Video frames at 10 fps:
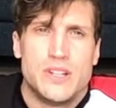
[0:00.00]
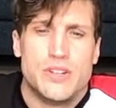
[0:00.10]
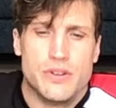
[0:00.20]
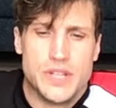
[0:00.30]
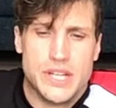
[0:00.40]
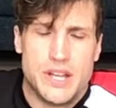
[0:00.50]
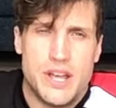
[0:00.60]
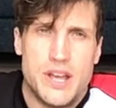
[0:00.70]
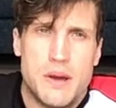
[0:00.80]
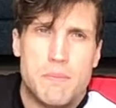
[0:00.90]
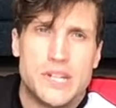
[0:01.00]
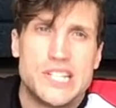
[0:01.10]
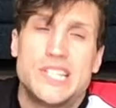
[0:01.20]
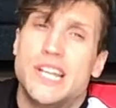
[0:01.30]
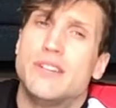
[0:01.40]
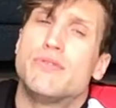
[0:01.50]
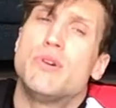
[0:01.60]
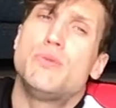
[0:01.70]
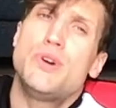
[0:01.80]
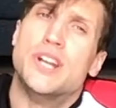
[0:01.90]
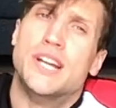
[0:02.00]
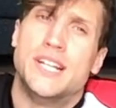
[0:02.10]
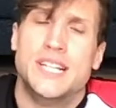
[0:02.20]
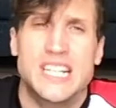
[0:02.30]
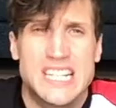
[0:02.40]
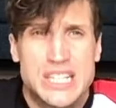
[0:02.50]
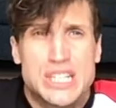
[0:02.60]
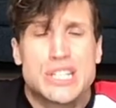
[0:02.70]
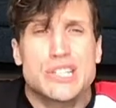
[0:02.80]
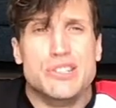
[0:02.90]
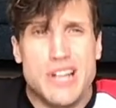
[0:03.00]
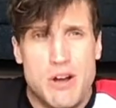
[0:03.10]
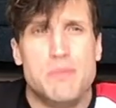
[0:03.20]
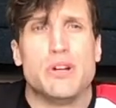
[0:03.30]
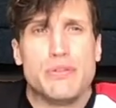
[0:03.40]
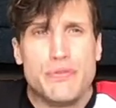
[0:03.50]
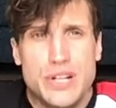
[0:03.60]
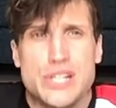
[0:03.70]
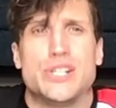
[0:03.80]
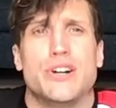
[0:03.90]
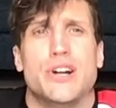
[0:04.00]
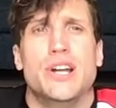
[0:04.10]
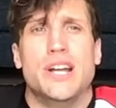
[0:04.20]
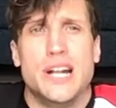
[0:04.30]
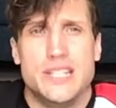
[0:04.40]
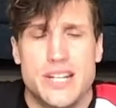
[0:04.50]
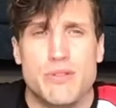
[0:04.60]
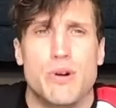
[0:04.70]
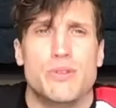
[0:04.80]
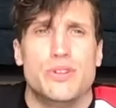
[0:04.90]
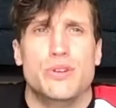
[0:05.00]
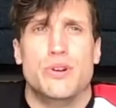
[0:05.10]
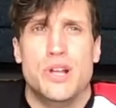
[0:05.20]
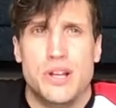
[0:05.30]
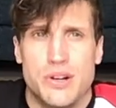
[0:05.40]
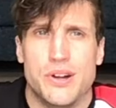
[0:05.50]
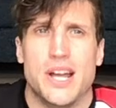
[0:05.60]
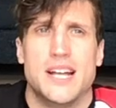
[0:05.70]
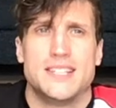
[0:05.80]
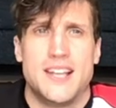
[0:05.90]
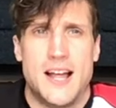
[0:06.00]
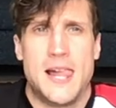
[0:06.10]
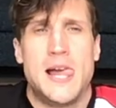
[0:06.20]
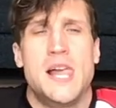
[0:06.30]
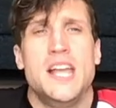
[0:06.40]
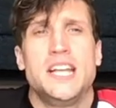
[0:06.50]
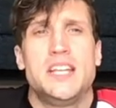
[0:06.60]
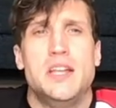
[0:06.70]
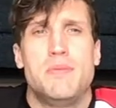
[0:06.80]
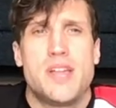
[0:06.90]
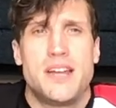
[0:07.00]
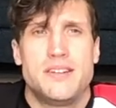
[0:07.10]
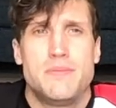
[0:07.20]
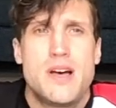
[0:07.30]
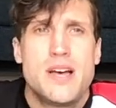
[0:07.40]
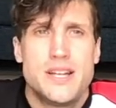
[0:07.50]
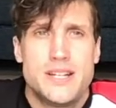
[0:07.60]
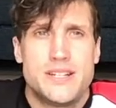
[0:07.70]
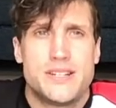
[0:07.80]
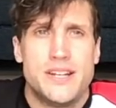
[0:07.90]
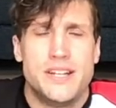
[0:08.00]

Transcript: Tough gig. But it's the end of round 1. So that will be our finisher at the end of round 2. Okay, so keep that in mind.